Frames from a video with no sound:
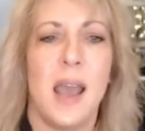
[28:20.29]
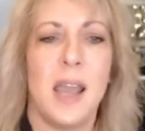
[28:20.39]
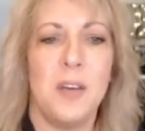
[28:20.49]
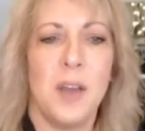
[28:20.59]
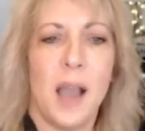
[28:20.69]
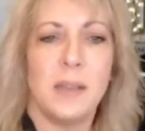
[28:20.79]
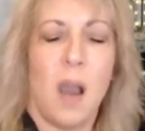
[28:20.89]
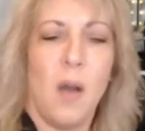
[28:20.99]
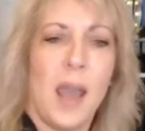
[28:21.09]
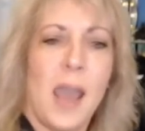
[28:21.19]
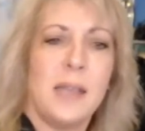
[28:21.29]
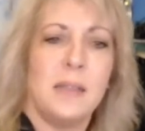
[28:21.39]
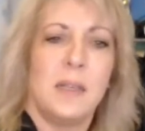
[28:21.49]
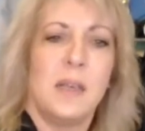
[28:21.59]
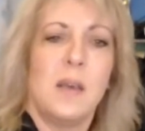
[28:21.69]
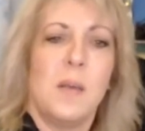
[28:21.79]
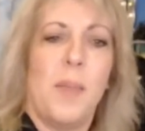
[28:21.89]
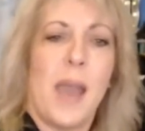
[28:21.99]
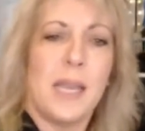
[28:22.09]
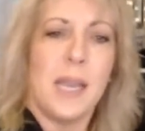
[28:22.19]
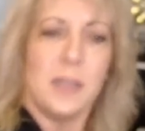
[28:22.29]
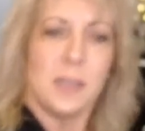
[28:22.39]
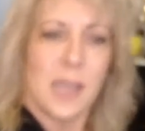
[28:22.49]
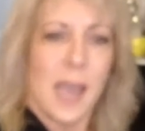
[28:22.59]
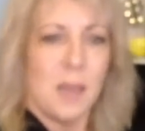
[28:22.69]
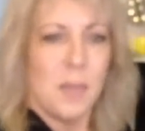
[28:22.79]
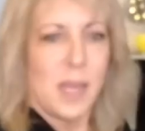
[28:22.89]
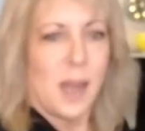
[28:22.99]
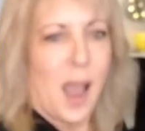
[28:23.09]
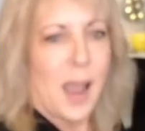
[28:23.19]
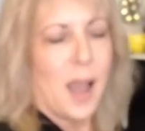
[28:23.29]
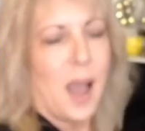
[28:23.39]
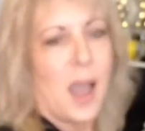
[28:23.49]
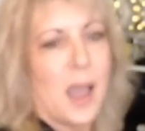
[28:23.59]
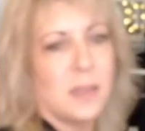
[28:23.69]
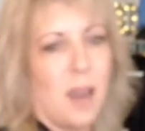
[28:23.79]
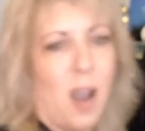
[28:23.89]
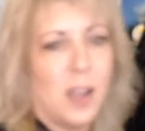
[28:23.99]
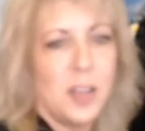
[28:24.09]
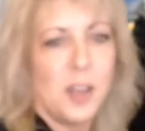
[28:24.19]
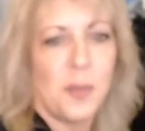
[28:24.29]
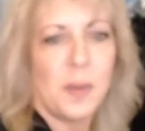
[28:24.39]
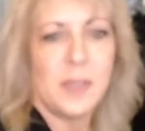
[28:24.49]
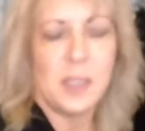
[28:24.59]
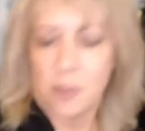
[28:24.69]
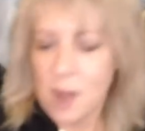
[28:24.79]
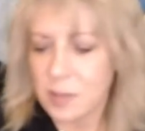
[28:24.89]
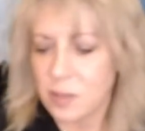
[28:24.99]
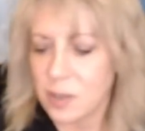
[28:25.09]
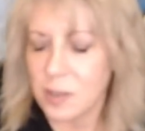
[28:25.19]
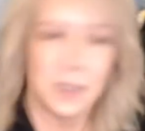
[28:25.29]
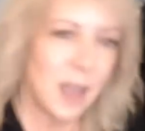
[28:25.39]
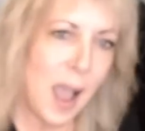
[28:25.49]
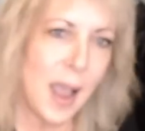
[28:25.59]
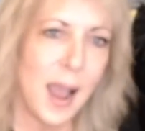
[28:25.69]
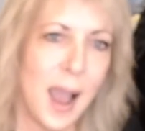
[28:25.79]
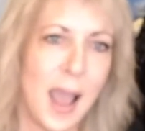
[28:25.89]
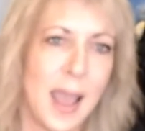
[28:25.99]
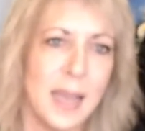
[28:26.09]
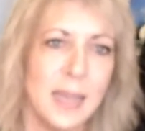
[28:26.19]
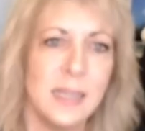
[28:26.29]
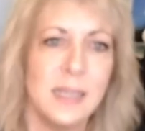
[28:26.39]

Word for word: Hey, you guys. Oh, hey, Becky just came in. Hi, hi. Tanya, Thrifty Treasures. Hi, hi.